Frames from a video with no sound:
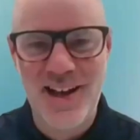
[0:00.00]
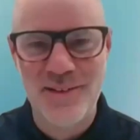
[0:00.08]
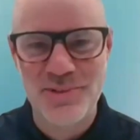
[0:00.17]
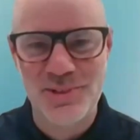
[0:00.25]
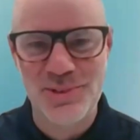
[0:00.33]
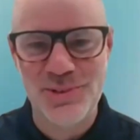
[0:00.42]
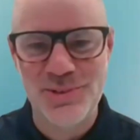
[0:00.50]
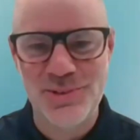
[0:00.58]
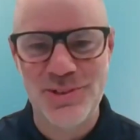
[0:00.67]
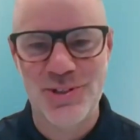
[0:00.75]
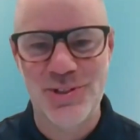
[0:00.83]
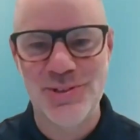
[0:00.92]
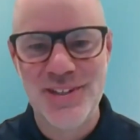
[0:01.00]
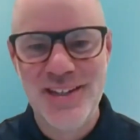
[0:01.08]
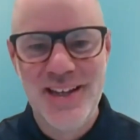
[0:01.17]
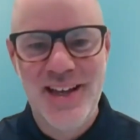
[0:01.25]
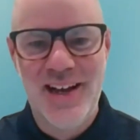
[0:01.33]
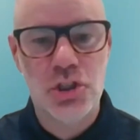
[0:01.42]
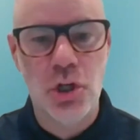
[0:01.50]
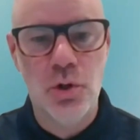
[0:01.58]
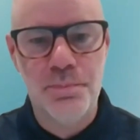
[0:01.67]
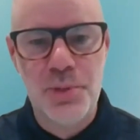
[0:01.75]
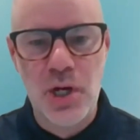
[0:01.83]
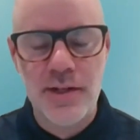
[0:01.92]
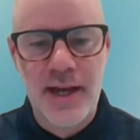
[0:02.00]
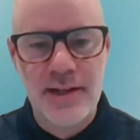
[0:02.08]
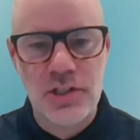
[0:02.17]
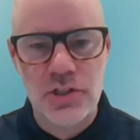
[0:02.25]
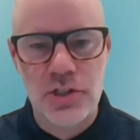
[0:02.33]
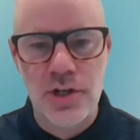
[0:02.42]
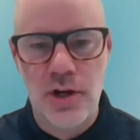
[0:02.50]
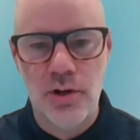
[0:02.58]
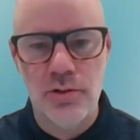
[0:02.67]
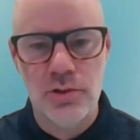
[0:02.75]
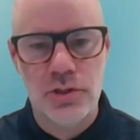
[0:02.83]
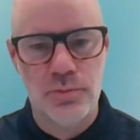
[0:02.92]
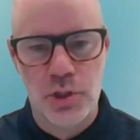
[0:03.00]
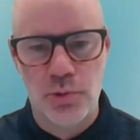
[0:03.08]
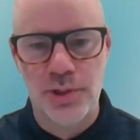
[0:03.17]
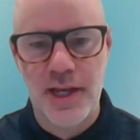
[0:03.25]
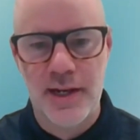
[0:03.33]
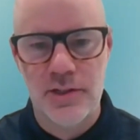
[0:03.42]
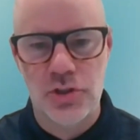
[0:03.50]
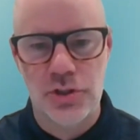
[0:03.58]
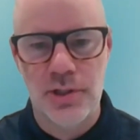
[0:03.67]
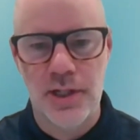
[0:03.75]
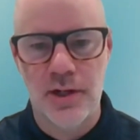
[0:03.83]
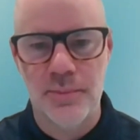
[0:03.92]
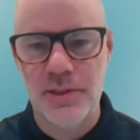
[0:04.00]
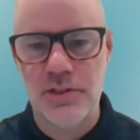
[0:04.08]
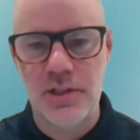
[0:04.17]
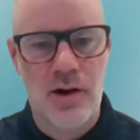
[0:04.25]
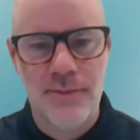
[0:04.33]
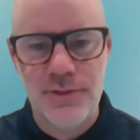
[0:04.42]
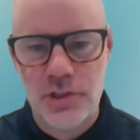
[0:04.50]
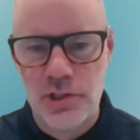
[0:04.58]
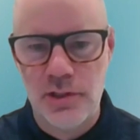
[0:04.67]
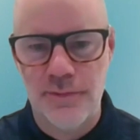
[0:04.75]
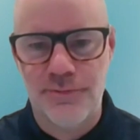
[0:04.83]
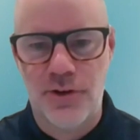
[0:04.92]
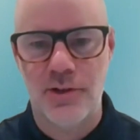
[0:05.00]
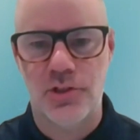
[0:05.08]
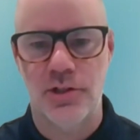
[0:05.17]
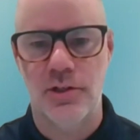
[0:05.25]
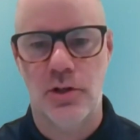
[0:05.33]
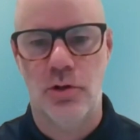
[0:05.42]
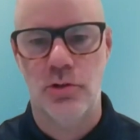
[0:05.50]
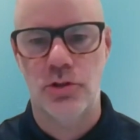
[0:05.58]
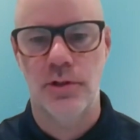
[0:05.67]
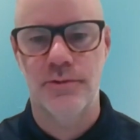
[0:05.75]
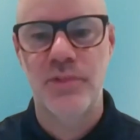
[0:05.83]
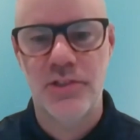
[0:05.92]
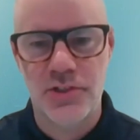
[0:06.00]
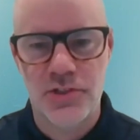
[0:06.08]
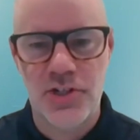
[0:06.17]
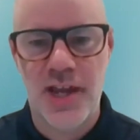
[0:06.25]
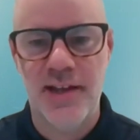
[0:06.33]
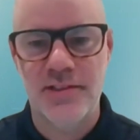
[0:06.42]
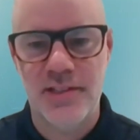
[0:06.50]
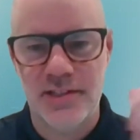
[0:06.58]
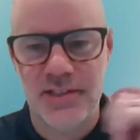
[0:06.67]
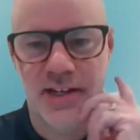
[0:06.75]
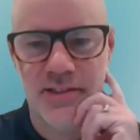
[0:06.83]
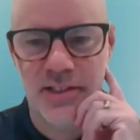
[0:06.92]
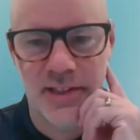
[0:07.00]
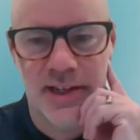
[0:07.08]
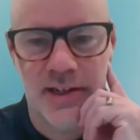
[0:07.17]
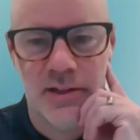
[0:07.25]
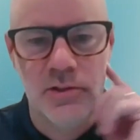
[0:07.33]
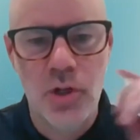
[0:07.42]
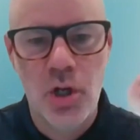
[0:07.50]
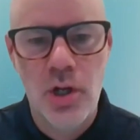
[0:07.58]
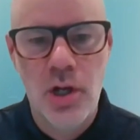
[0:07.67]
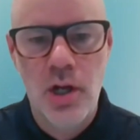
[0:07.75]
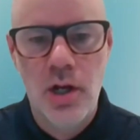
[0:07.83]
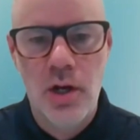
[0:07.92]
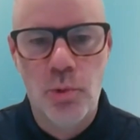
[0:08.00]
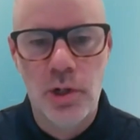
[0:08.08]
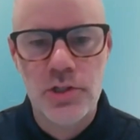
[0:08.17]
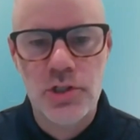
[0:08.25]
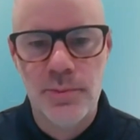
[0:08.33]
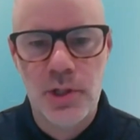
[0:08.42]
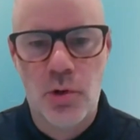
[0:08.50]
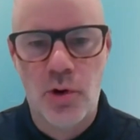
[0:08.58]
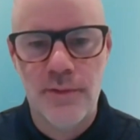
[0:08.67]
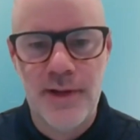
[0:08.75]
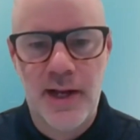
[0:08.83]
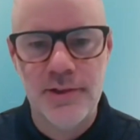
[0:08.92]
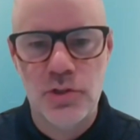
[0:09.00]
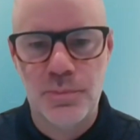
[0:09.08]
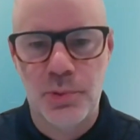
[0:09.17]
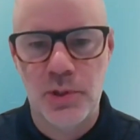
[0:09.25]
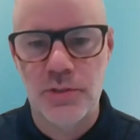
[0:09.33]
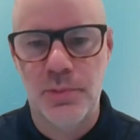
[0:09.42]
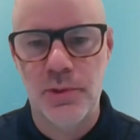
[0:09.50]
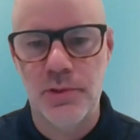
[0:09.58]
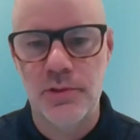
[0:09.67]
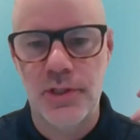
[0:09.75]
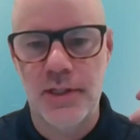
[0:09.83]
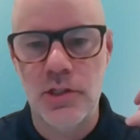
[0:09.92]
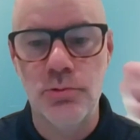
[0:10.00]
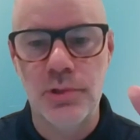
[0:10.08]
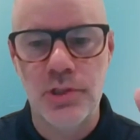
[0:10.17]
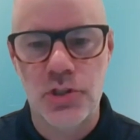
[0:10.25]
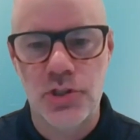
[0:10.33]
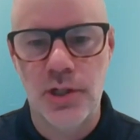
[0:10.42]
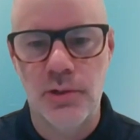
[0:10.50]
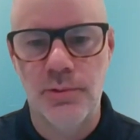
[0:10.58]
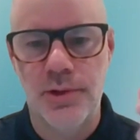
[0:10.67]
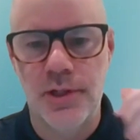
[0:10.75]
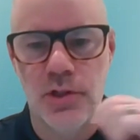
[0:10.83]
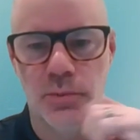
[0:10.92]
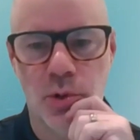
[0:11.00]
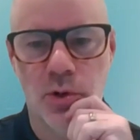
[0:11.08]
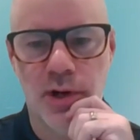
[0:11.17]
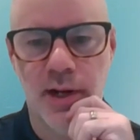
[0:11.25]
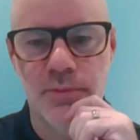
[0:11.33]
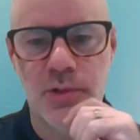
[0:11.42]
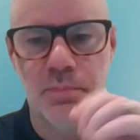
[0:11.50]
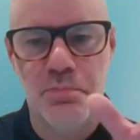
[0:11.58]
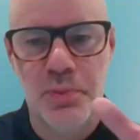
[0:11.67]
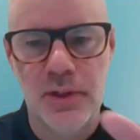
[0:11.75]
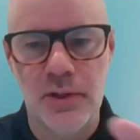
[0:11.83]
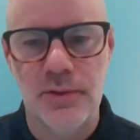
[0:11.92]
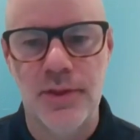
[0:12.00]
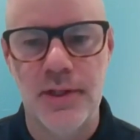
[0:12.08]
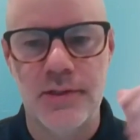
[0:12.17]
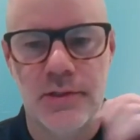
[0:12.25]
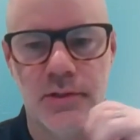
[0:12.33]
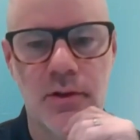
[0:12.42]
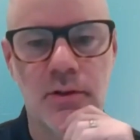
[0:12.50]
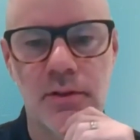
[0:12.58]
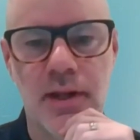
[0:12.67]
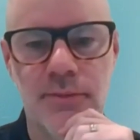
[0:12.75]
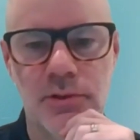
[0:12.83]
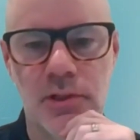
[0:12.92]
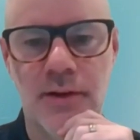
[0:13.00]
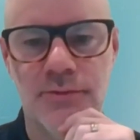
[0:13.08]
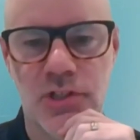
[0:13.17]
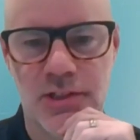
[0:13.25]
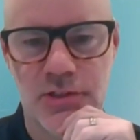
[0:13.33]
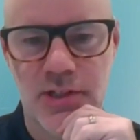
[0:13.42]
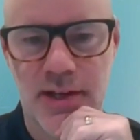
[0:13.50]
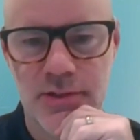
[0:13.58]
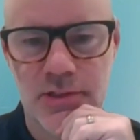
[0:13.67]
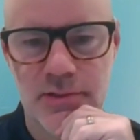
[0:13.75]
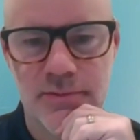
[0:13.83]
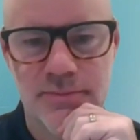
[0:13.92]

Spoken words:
Absolutely true. So beyond X's and O's, which we'll get into here, but obviously you've fostered a culture of sustained success at Yale. What are some of the core values, principles that you instill within your program to build this level of success?